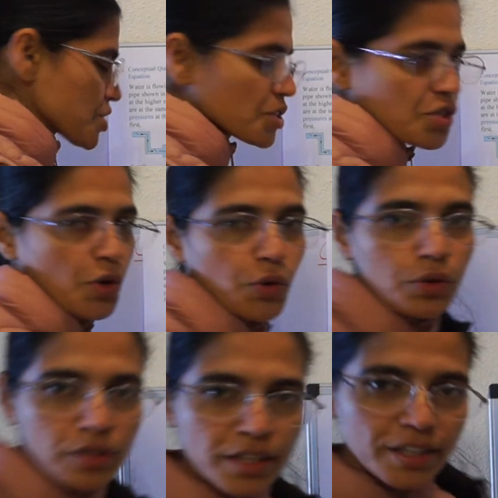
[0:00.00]

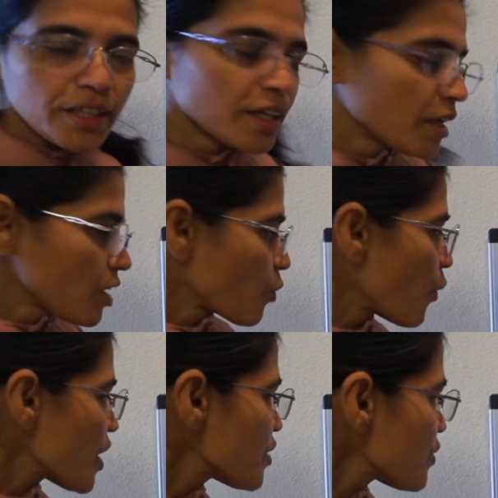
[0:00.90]
So,
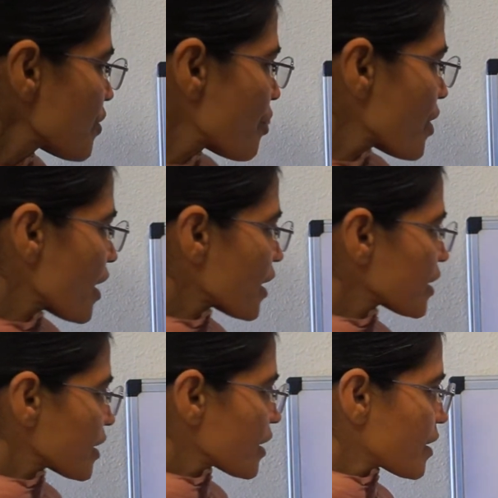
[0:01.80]
where do you
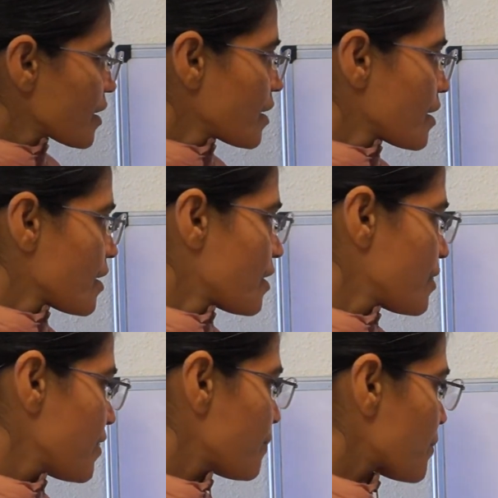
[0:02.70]
think
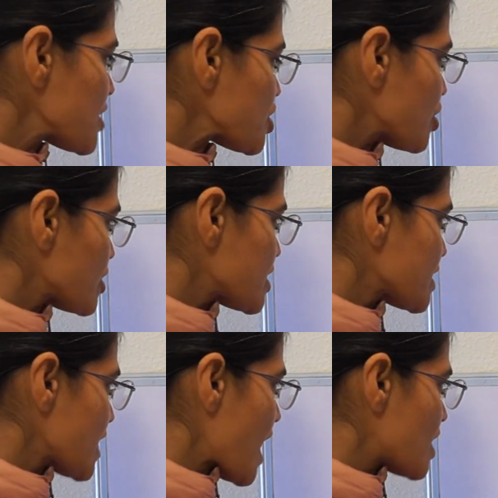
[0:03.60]
the pressure is
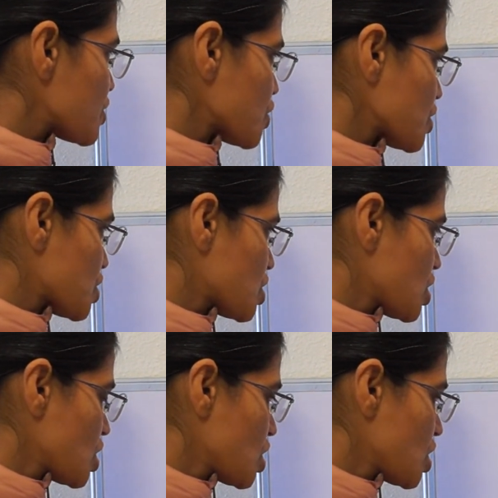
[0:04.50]
largest?